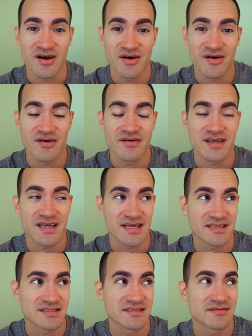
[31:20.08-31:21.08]
Oh,
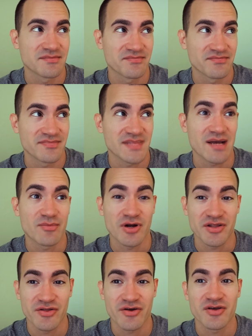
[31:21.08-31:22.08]
yes. That
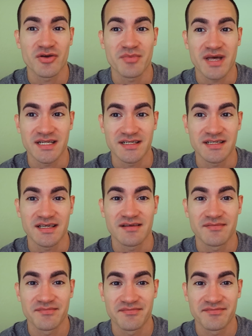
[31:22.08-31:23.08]
brought their
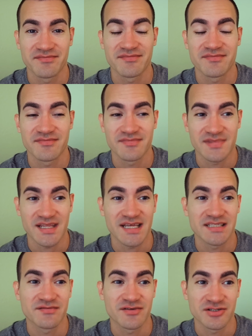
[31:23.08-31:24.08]
humanity.
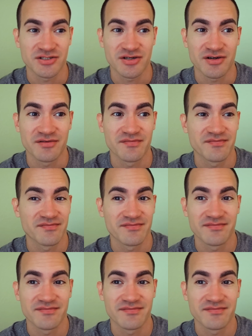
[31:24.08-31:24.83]
That's for sure.